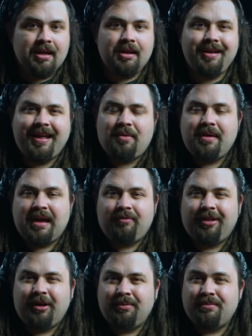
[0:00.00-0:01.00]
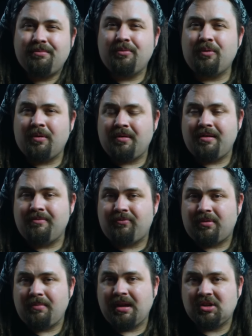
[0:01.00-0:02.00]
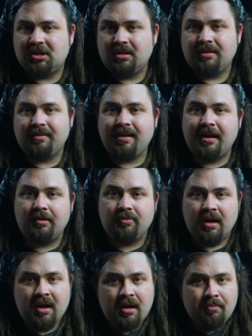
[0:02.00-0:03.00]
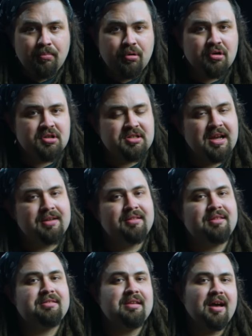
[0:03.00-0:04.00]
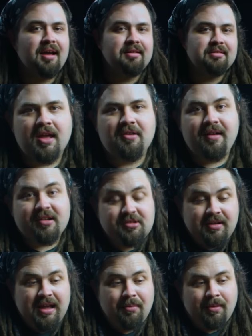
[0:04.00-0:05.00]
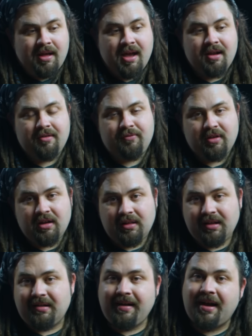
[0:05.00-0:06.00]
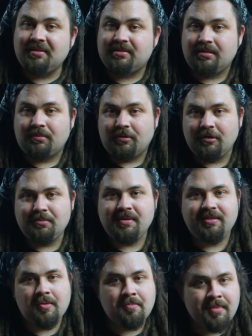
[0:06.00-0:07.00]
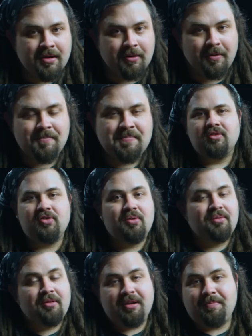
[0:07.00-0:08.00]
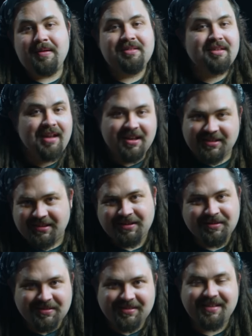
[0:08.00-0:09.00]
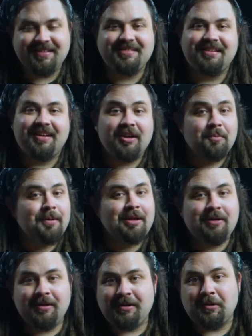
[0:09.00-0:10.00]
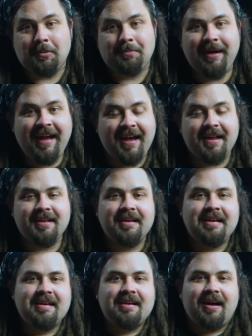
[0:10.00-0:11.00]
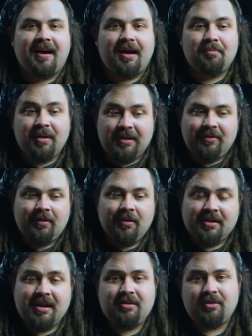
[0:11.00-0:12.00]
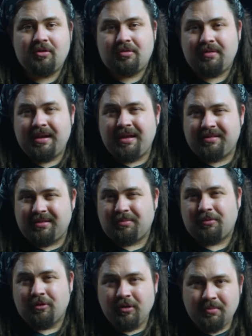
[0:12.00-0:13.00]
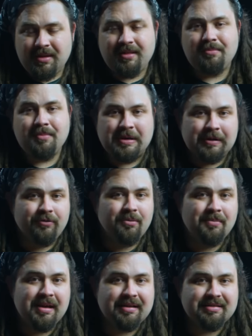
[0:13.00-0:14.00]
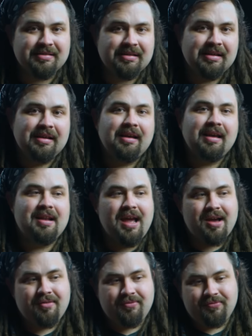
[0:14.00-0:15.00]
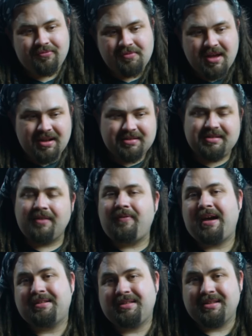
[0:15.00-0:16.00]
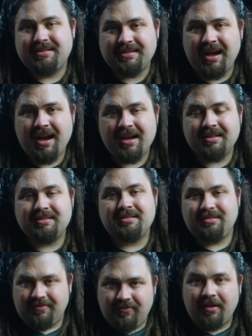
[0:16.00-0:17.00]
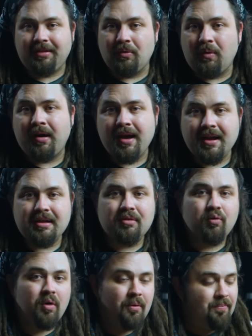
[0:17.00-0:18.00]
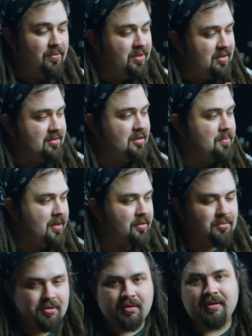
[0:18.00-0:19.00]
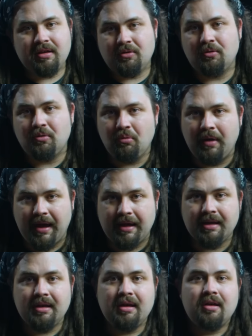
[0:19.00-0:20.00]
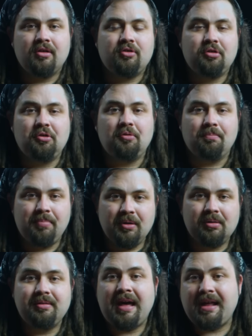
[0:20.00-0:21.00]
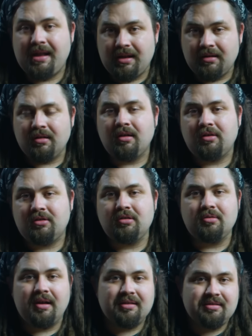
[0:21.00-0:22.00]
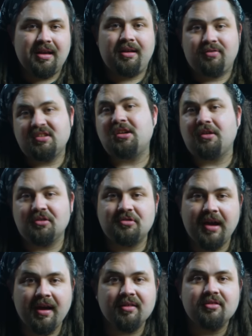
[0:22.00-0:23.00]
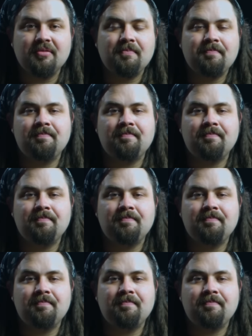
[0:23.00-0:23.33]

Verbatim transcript: now we have a little bit more information that's kind of pushed out to the sides and you're actually able to kind of clear out some room in the middle. So it really depends on how you use this. Uh, it could be good or bad. Uh, but if you're looking to create some room in the middle of a mix and have kind of stuff out to the sides fairly wide, well, this could be a really cool way to build that in to a set of stereo tracks.